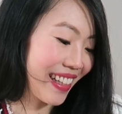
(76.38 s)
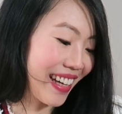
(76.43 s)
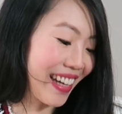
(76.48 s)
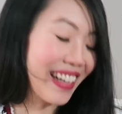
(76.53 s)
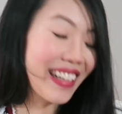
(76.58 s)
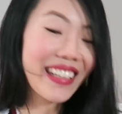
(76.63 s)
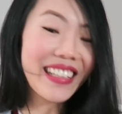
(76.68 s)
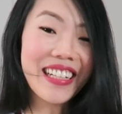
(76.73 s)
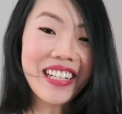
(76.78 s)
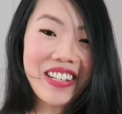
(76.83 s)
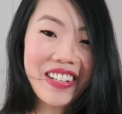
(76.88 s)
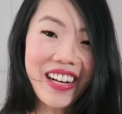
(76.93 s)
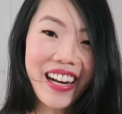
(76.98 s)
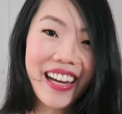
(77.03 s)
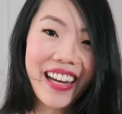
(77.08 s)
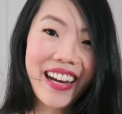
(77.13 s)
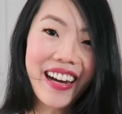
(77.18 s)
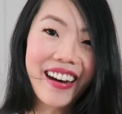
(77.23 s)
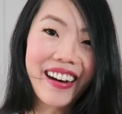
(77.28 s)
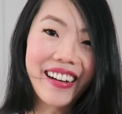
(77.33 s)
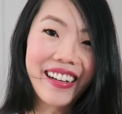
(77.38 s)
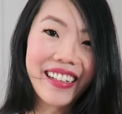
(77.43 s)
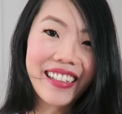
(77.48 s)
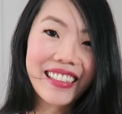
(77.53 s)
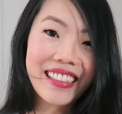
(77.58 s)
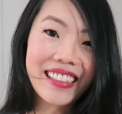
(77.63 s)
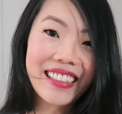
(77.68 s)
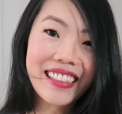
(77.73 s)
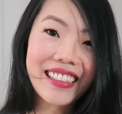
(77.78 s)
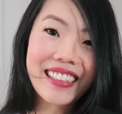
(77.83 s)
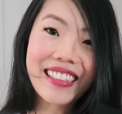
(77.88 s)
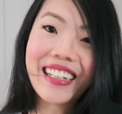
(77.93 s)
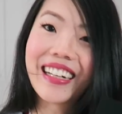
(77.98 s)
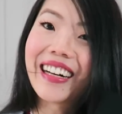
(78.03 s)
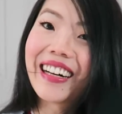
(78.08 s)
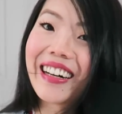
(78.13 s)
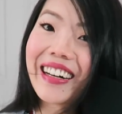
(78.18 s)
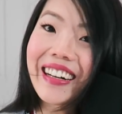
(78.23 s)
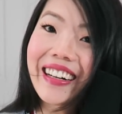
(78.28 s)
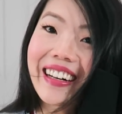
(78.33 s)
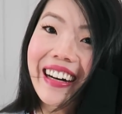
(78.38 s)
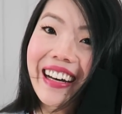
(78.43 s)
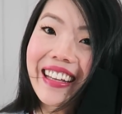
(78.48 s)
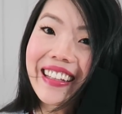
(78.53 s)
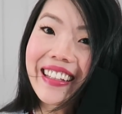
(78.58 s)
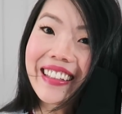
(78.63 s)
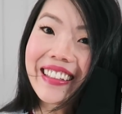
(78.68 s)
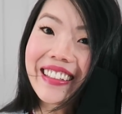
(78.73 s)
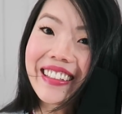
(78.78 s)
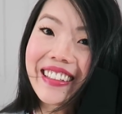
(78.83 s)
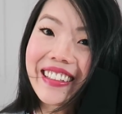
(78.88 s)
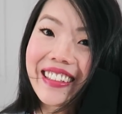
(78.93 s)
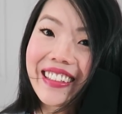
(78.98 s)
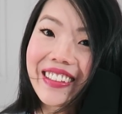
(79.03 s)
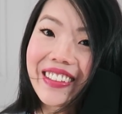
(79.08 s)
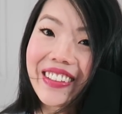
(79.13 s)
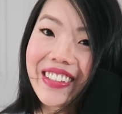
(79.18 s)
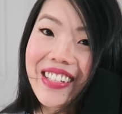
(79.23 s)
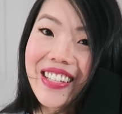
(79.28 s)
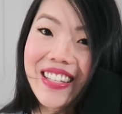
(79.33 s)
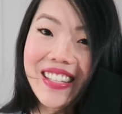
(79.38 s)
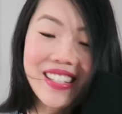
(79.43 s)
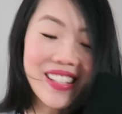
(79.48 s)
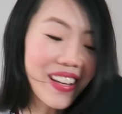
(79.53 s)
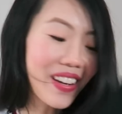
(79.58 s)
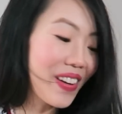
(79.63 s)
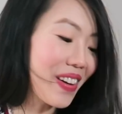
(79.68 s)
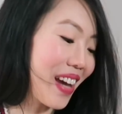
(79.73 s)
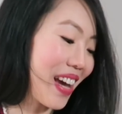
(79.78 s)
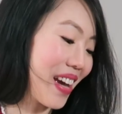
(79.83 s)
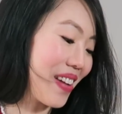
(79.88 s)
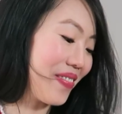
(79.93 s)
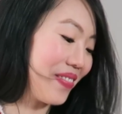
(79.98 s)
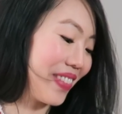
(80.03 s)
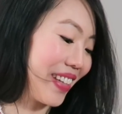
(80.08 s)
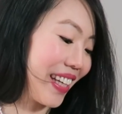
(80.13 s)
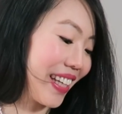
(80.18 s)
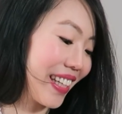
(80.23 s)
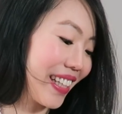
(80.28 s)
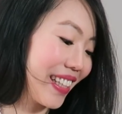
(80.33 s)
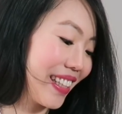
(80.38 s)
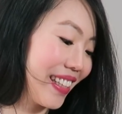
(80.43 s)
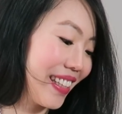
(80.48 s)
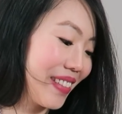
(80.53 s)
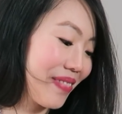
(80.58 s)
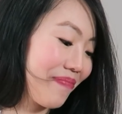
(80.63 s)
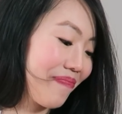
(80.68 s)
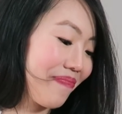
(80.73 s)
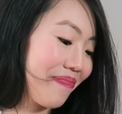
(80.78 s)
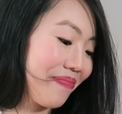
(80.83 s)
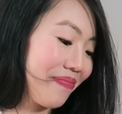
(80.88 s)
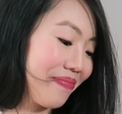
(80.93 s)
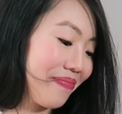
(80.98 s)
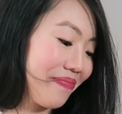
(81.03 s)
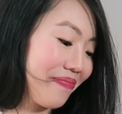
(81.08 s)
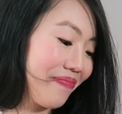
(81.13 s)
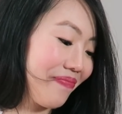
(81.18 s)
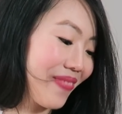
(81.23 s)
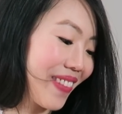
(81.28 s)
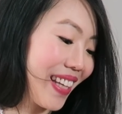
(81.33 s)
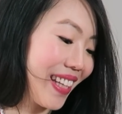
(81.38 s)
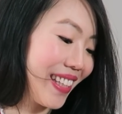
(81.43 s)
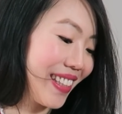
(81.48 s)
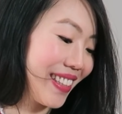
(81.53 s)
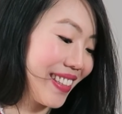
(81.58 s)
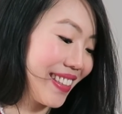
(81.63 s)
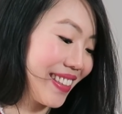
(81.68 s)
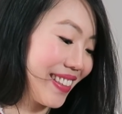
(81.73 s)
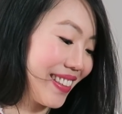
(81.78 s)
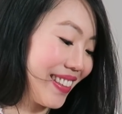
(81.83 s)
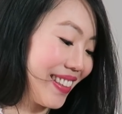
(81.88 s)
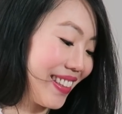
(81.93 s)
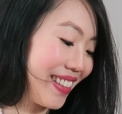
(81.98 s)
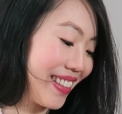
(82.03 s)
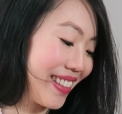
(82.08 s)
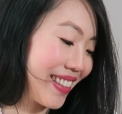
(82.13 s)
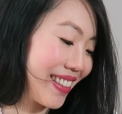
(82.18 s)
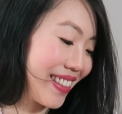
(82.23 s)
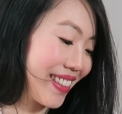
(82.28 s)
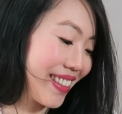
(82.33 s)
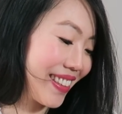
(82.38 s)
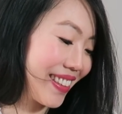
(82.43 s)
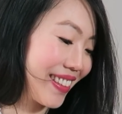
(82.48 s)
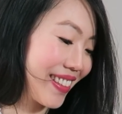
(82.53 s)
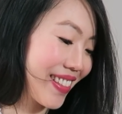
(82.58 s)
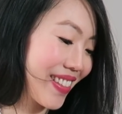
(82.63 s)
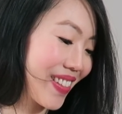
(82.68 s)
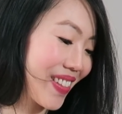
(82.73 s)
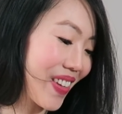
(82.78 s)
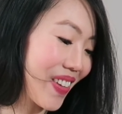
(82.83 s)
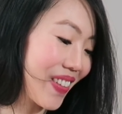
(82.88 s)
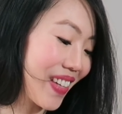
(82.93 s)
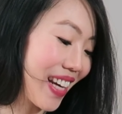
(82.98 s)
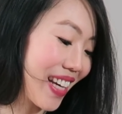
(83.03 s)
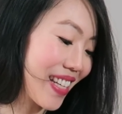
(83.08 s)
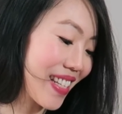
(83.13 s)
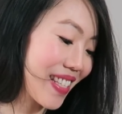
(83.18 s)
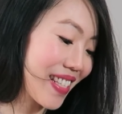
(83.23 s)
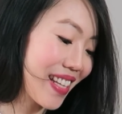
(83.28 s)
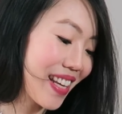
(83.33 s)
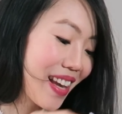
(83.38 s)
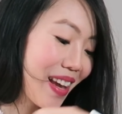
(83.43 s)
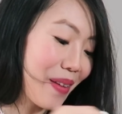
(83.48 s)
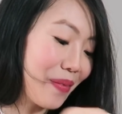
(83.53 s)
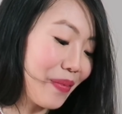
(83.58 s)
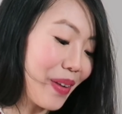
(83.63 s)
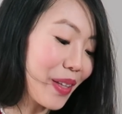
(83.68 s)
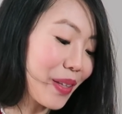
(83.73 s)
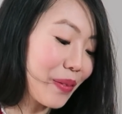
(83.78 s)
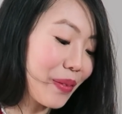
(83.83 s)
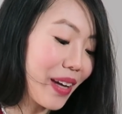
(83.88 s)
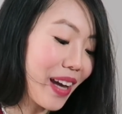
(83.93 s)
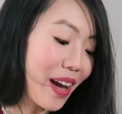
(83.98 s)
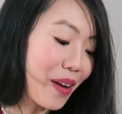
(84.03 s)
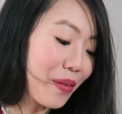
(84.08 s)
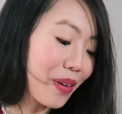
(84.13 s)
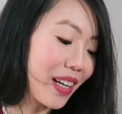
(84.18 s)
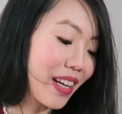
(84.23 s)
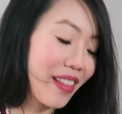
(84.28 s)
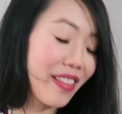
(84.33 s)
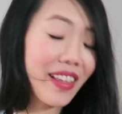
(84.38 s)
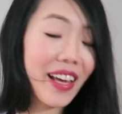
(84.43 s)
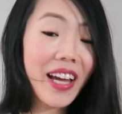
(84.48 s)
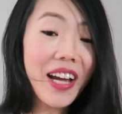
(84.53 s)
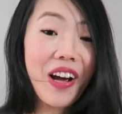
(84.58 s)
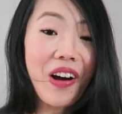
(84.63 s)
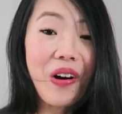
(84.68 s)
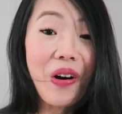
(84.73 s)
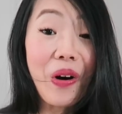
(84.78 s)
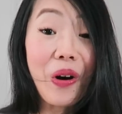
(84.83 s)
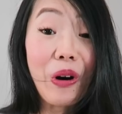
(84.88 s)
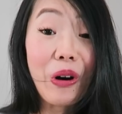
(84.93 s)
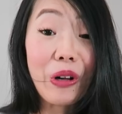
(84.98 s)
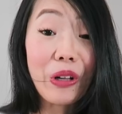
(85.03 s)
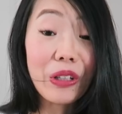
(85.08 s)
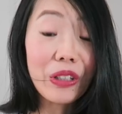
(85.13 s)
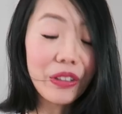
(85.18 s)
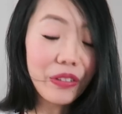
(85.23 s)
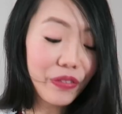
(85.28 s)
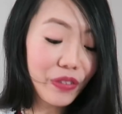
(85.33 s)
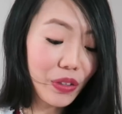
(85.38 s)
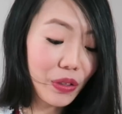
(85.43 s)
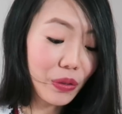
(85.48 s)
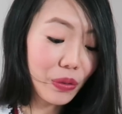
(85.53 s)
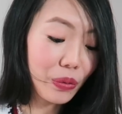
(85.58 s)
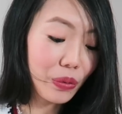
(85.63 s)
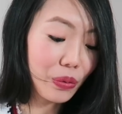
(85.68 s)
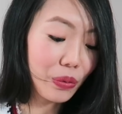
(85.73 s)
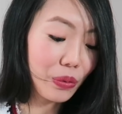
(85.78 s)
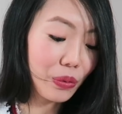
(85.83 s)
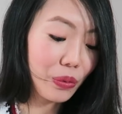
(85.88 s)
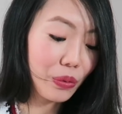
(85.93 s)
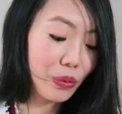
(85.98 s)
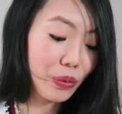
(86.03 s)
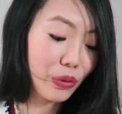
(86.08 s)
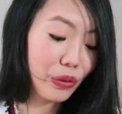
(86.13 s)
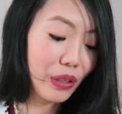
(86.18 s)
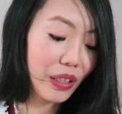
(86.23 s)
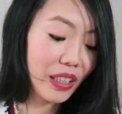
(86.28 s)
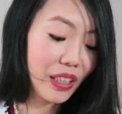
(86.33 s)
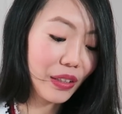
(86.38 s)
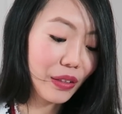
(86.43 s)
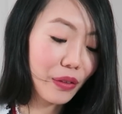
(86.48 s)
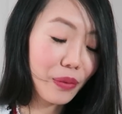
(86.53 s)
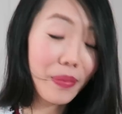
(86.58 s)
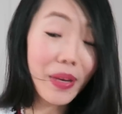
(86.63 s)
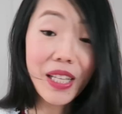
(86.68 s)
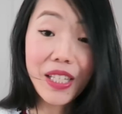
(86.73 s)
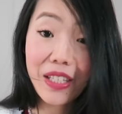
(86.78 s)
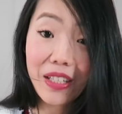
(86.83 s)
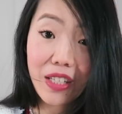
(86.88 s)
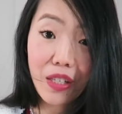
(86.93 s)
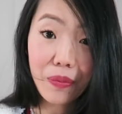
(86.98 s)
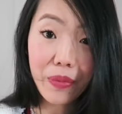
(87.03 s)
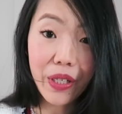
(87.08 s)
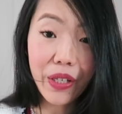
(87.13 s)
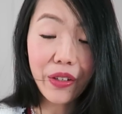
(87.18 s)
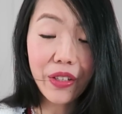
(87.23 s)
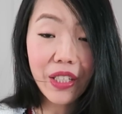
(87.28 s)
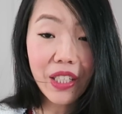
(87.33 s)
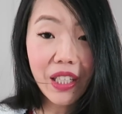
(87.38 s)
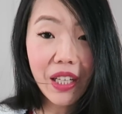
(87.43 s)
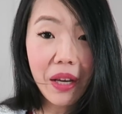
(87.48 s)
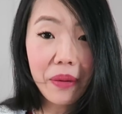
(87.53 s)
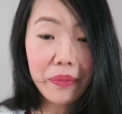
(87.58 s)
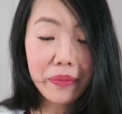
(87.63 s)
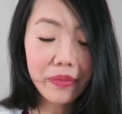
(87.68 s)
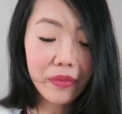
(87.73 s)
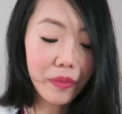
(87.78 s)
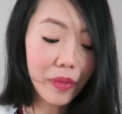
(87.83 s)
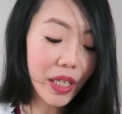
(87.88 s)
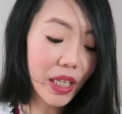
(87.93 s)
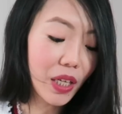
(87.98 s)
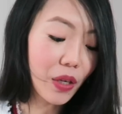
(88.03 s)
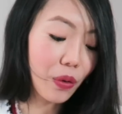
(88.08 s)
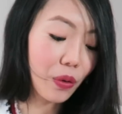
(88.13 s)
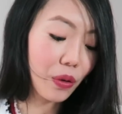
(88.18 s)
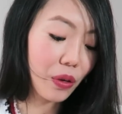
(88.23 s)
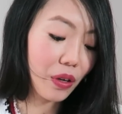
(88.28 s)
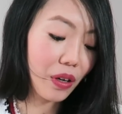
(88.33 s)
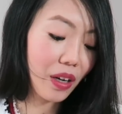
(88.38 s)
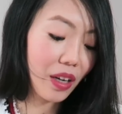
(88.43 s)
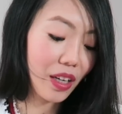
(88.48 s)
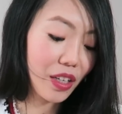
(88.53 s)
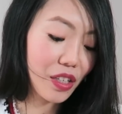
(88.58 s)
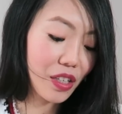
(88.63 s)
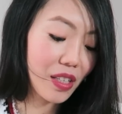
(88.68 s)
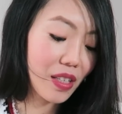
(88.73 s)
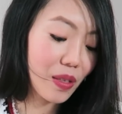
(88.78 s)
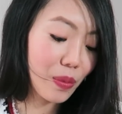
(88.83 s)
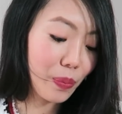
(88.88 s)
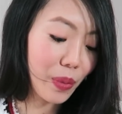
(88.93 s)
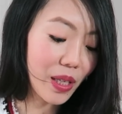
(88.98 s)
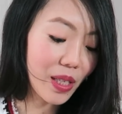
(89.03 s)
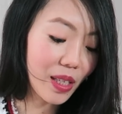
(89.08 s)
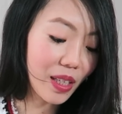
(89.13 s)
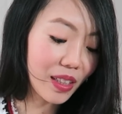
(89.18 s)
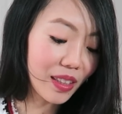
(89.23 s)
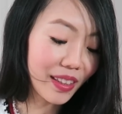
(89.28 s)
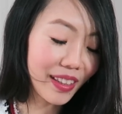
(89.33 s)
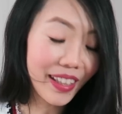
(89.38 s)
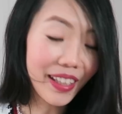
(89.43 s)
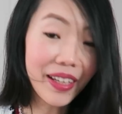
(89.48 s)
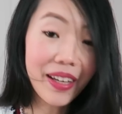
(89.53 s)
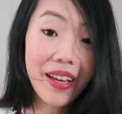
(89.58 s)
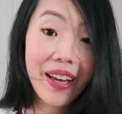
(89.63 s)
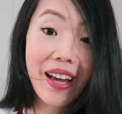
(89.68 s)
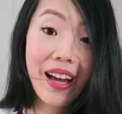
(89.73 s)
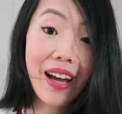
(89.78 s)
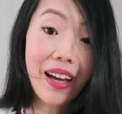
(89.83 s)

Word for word: I'm gonna try it on. Oh, I think they're gonna look so epic. Oh, they're so nice. By the way, I want to thank all of you who either messaged me or D M'd me or uh, just basically